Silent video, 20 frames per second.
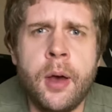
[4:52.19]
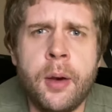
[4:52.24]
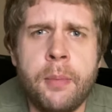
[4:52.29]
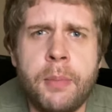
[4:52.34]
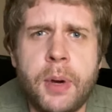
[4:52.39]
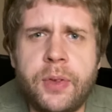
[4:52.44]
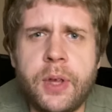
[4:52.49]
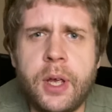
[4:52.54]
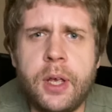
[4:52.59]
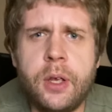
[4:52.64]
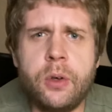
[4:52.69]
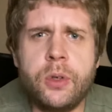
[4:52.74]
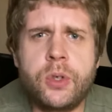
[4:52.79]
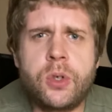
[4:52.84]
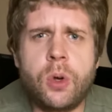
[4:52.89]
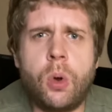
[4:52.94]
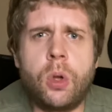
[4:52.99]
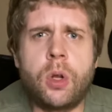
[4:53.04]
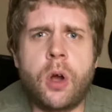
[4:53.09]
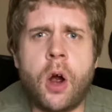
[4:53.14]
But they use
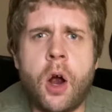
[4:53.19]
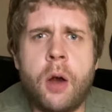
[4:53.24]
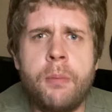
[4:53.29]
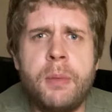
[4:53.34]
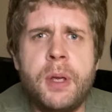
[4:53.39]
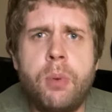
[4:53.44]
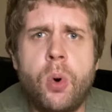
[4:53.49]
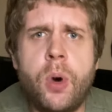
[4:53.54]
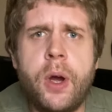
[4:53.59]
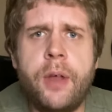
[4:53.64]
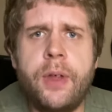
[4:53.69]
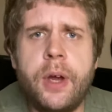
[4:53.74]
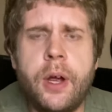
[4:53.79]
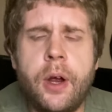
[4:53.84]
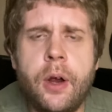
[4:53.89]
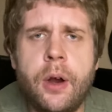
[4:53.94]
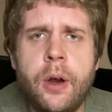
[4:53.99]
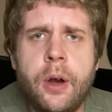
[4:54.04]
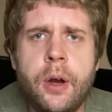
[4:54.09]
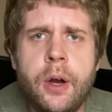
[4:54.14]
old army boy
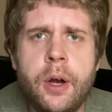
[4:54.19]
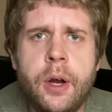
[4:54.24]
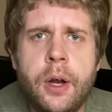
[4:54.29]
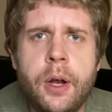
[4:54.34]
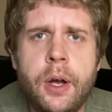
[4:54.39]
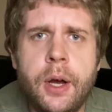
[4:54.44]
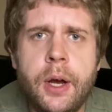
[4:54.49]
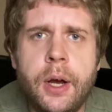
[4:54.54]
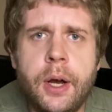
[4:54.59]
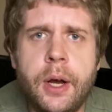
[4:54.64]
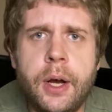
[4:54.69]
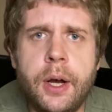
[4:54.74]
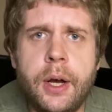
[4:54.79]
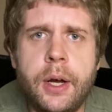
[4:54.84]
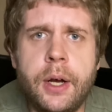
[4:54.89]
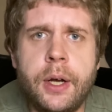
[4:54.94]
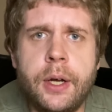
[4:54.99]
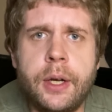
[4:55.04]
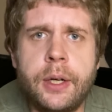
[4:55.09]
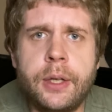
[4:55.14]
there
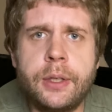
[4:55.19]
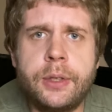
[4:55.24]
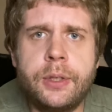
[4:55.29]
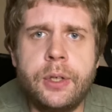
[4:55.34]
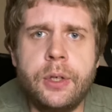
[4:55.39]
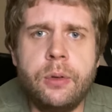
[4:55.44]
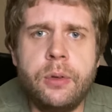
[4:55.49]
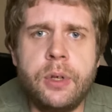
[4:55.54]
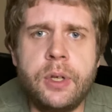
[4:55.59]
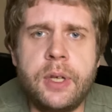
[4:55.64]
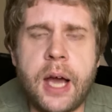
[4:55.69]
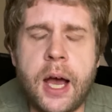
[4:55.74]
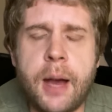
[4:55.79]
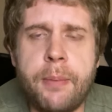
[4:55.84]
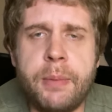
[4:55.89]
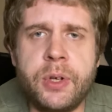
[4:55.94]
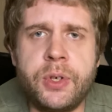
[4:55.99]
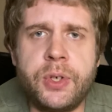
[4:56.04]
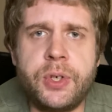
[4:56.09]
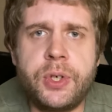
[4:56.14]
to do the
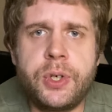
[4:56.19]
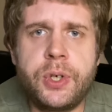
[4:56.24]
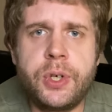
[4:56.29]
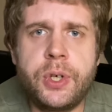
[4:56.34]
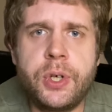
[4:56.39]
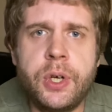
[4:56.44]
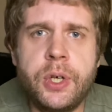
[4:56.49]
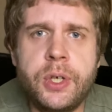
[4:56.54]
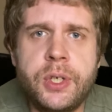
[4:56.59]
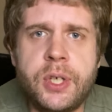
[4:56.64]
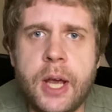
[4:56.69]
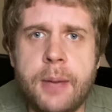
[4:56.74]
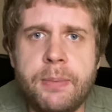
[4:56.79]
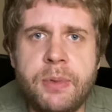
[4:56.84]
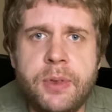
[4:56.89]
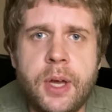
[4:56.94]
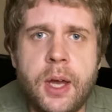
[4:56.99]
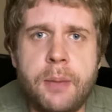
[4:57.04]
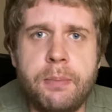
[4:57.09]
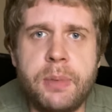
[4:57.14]
damage. Same
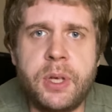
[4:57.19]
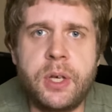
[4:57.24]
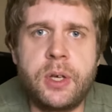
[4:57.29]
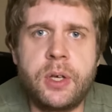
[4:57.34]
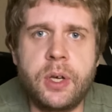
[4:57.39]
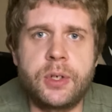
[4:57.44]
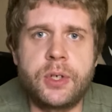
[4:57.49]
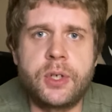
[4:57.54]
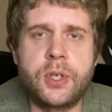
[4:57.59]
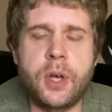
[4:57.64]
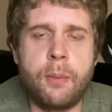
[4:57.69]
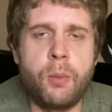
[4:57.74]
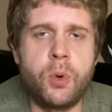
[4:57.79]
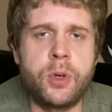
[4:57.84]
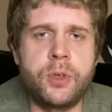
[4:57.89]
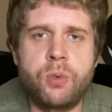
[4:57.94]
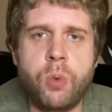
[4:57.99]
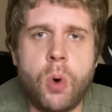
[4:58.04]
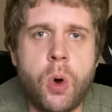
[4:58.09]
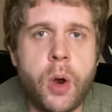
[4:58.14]
thing, because
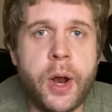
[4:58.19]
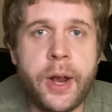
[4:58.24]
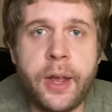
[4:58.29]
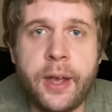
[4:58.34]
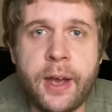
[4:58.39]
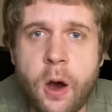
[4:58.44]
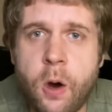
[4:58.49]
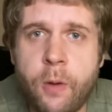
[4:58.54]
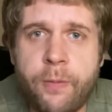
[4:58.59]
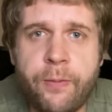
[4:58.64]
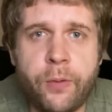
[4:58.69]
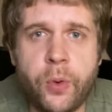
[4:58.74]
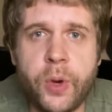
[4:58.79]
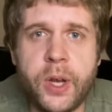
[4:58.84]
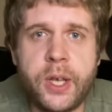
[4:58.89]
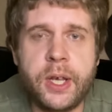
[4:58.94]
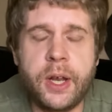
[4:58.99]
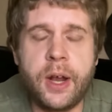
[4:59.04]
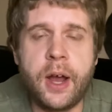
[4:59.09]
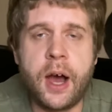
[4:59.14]
someone's roiding out,
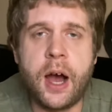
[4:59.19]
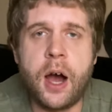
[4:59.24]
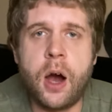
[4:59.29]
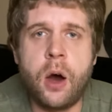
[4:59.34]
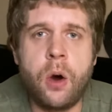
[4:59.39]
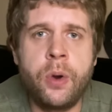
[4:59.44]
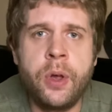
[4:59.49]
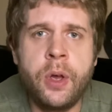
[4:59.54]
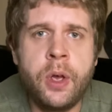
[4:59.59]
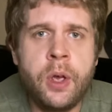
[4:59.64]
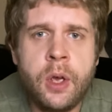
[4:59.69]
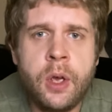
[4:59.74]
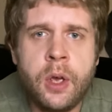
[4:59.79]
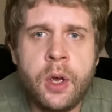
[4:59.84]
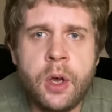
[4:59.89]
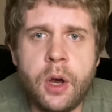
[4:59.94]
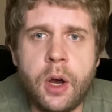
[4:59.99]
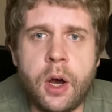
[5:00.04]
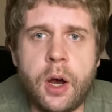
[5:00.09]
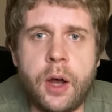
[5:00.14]
freaking out,
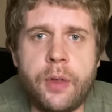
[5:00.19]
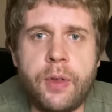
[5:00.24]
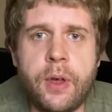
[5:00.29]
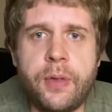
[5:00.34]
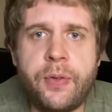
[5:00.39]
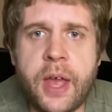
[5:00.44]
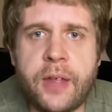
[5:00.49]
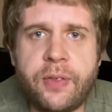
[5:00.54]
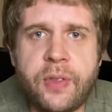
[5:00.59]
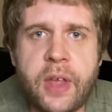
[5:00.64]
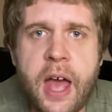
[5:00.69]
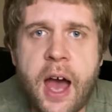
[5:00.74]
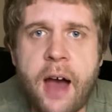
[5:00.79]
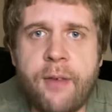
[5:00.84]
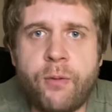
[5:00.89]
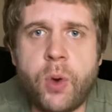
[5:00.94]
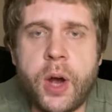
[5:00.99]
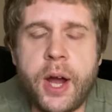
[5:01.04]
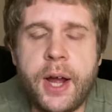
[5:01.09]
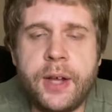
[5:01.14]
They think they
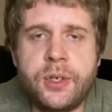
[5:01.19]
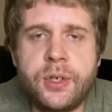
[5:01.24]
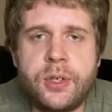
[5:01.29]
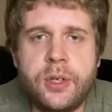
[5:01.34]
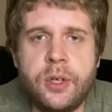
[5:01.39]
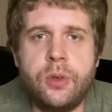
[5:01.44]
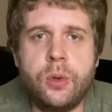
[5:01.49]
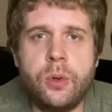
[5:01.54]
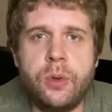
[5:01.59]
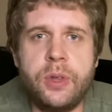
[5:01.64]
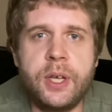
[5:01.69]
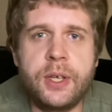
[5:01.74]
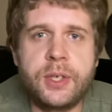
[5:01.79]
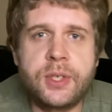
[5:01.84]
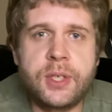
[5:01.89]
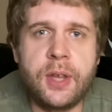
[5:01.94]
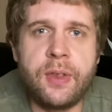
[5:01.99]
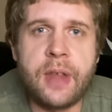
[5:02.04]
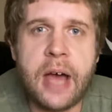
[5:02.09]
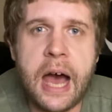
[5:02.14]
have rights to do
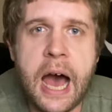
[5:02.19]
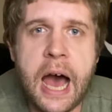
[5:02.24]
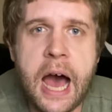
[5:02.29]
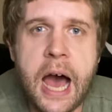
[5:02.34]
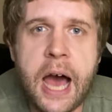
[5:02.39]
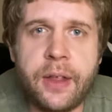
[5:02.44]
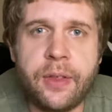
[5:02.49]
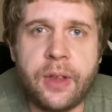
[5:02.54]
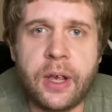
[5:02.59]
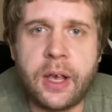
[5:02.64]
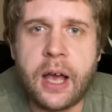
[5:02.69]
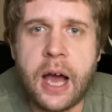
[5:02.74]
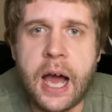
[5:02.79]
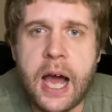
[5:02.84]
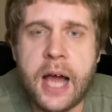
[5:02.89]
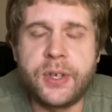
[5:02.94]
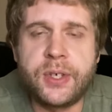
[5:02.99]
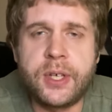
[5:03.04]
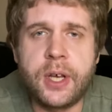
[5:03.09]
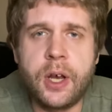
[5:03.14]
this and that, and the
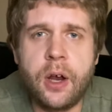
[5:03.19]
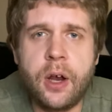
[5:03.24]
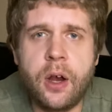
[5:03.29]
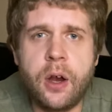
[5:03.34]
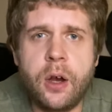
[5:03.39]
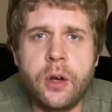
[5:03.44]
guy's there